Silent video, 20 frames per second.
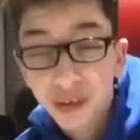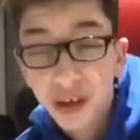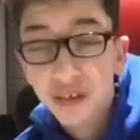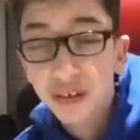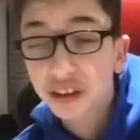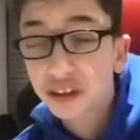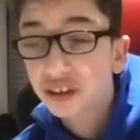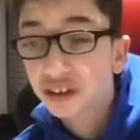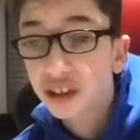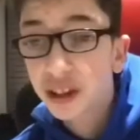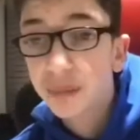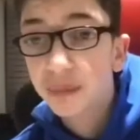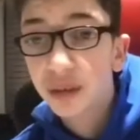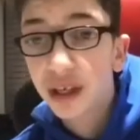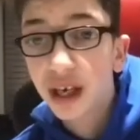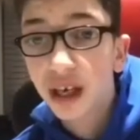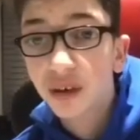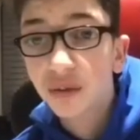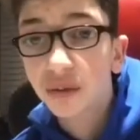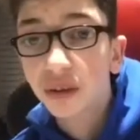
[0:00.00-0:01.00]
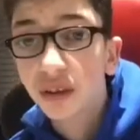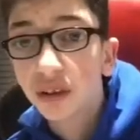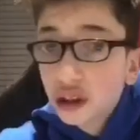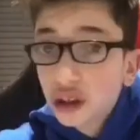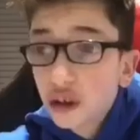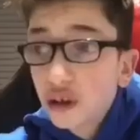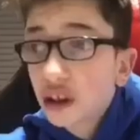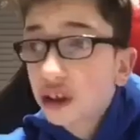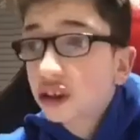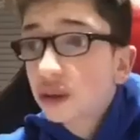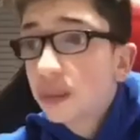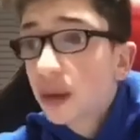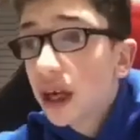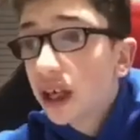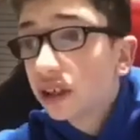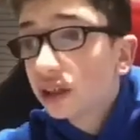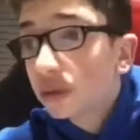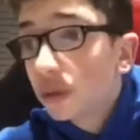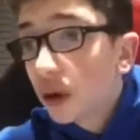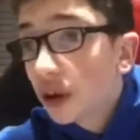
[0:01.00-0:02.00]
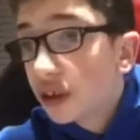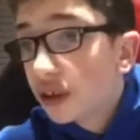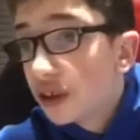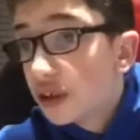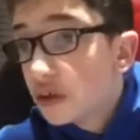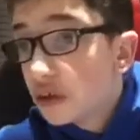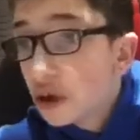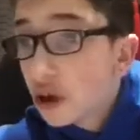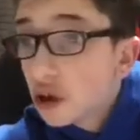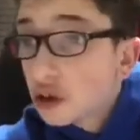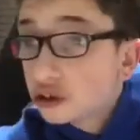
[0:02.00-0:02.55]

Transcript: slim now. Crystal Palace won, Newcastle